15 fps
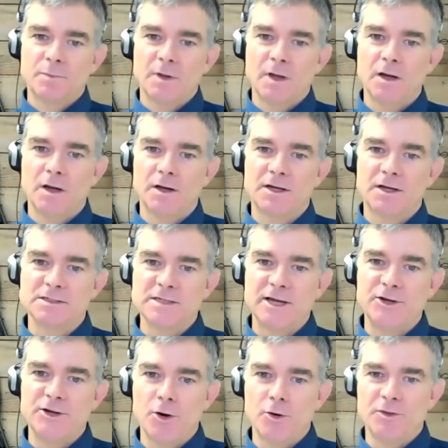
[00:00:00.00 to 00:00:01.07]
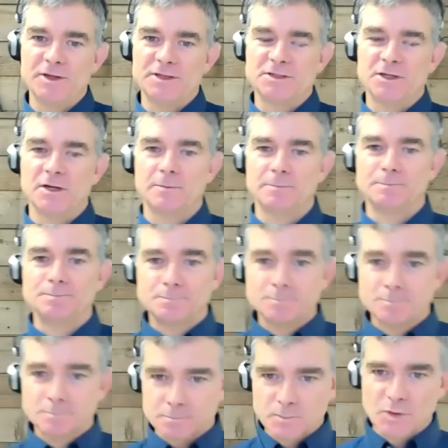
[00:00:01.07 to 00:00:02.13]
Because I know that
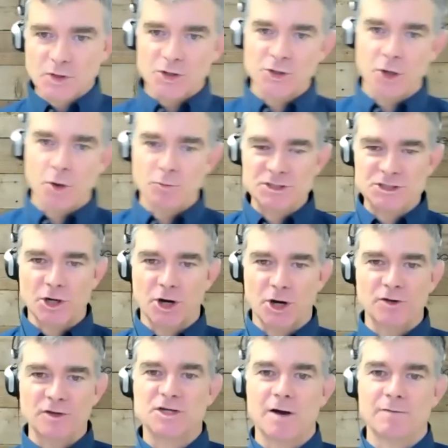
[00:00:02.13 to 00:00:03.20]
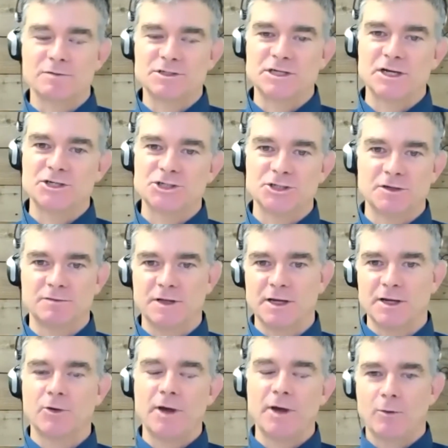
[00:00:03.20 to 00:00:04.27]
we started this conversation of
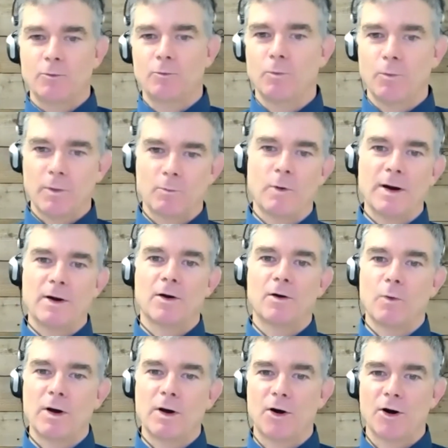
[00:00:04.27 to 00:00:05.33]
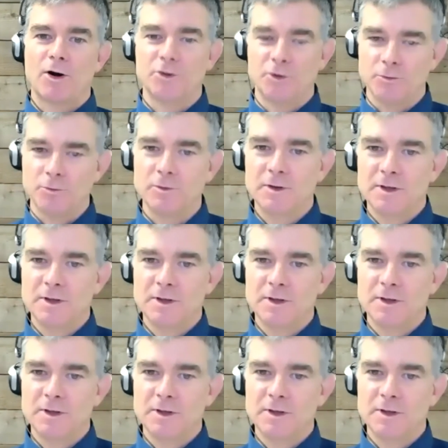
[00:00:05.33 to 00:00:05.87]
like, okay, where are you